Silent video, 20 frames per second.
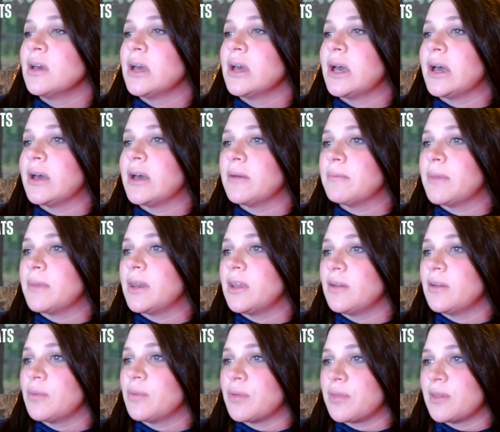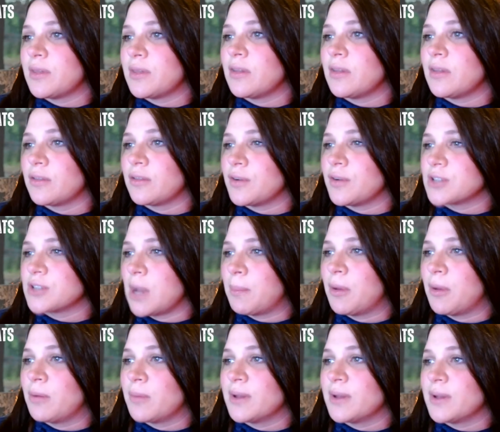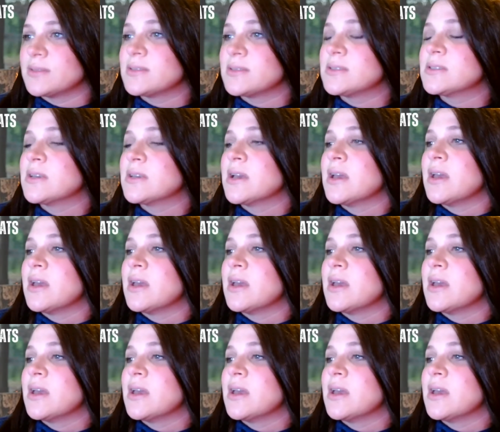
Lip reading: many within like the first couple of months